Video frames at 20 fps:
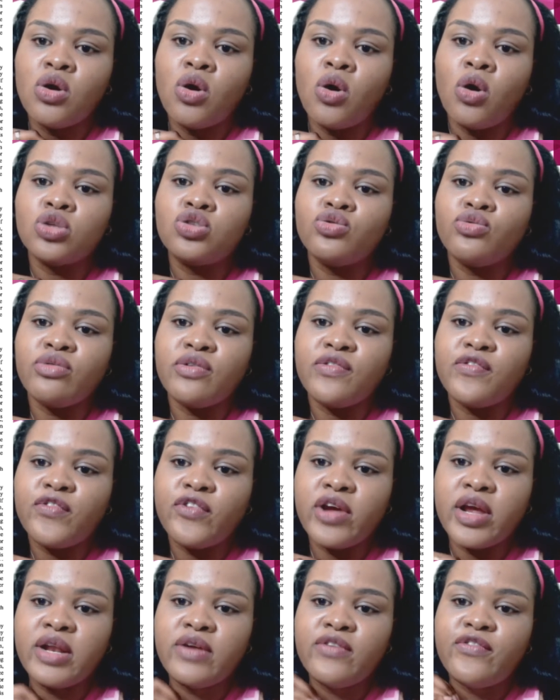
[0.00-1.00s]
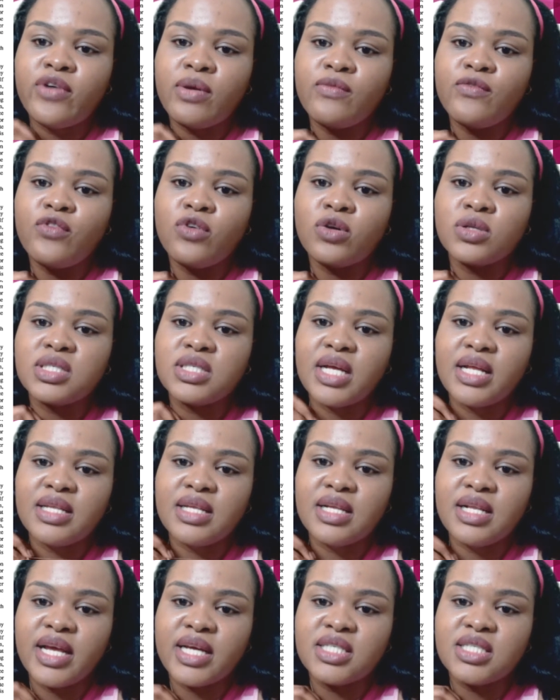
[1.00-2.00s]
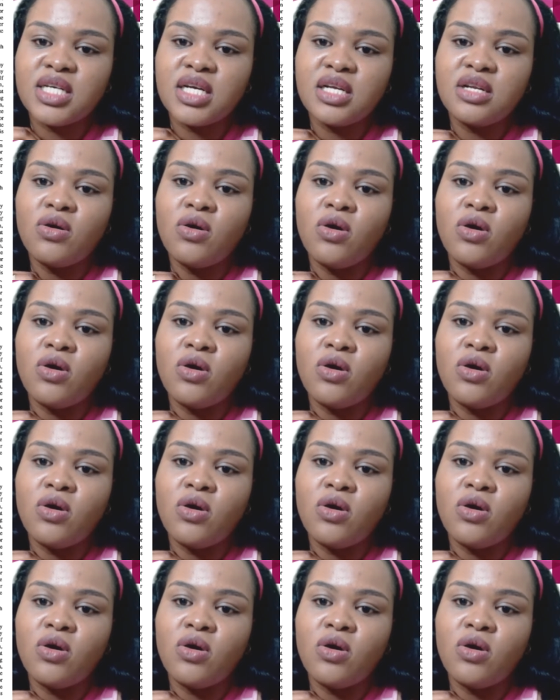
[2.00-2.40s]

or to refrain from voting at the election,